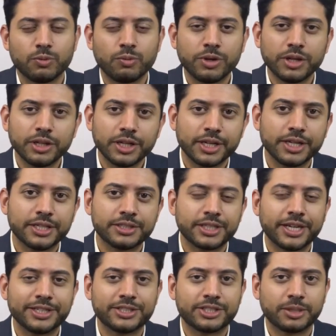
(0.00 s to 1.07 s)
really is
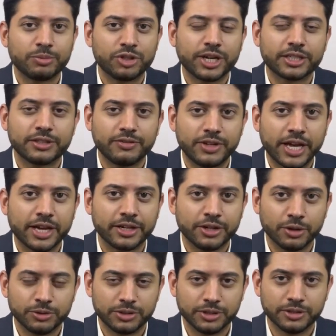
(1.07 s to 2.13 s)
a subjective
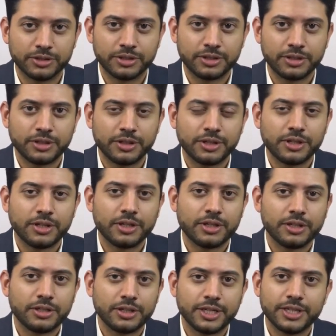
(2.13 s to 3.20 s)
diagnosis.
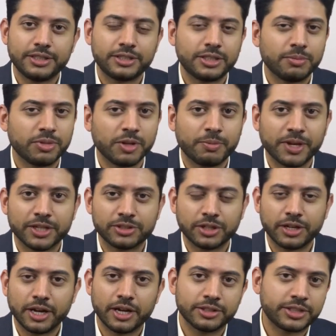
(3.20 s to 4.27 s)
It's simply based
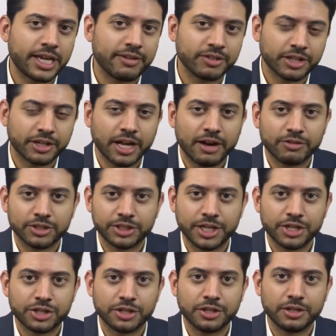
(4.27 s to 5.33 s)
on us having a
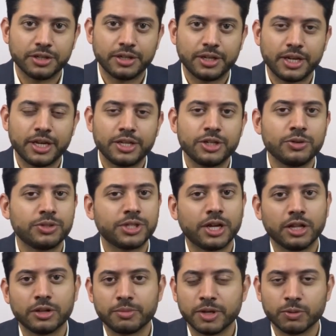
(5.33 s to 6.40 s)
conversation and you
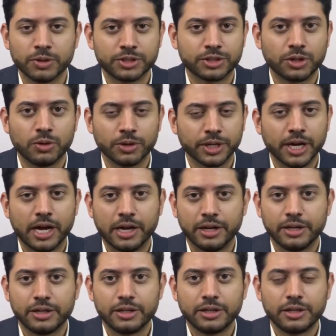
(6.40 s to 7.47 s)
telling me what's going on.
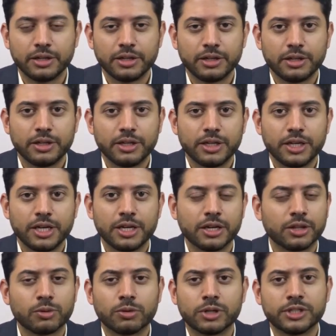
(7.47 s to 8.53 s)
In
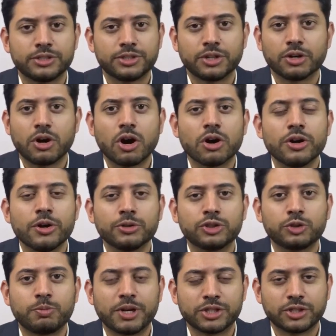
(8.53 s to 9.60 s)
other words, there are no
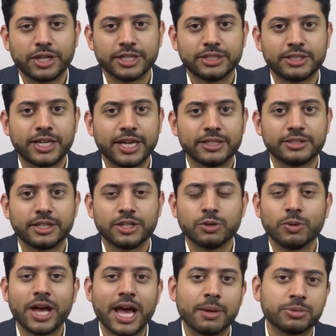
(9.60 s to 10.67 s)
specialized tests that you
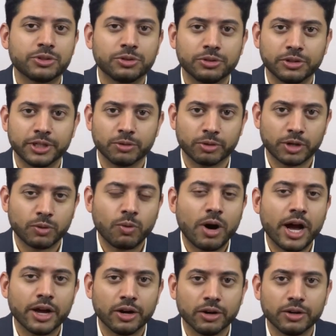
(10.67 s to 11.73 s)
absolutely
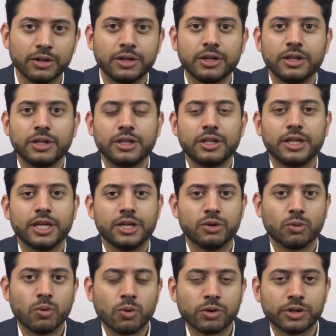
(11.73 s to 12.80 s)
require
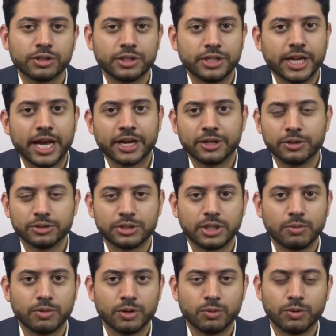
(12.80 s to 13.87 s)
in order to diagnose
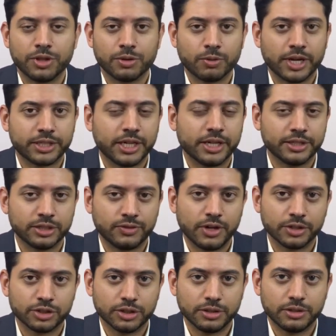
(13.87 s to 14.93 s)
someone with erectile
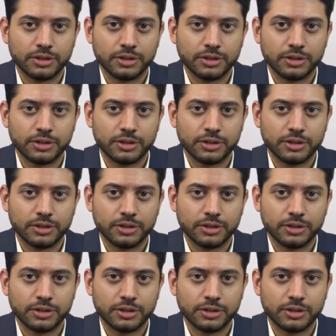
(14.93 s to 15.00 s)
dysfunction.